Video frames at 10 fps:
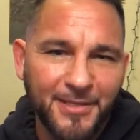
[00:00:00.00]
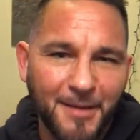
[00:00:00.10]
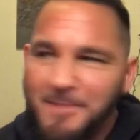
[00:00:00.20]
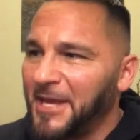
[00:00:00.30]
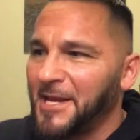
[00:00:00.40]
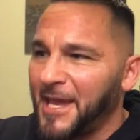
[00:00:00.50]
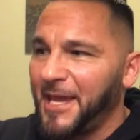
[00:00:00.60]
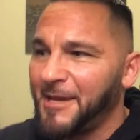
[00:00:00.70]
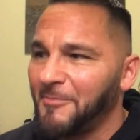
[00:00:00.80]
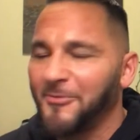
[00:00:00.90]
I'm making a
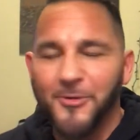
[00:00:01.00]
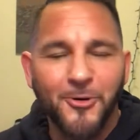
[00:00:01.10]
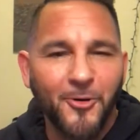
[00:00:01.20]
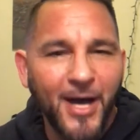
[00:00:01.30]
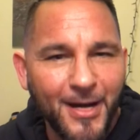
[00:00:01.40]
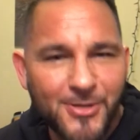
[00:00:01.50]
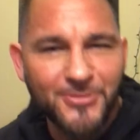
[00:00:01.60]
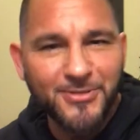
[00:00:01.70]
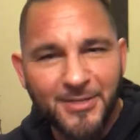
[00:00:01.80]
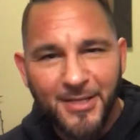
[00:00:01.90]
ham for the whole
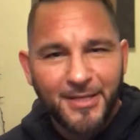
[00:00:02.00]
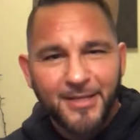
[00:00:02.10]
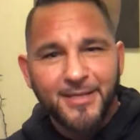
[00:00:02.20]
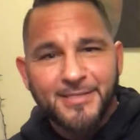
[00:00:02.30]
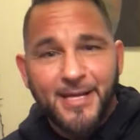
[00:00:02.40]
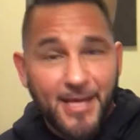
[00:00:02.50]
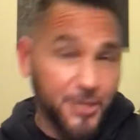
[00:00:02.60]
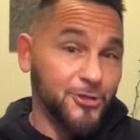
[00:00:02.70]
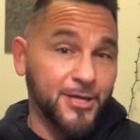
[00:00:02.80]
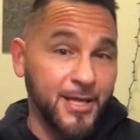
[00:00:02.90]
house because I know how to
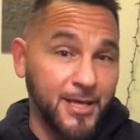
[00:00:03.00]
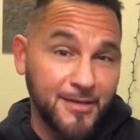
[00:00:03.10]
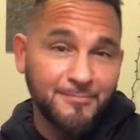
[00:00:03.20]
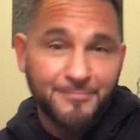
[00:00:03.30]
cook a ham.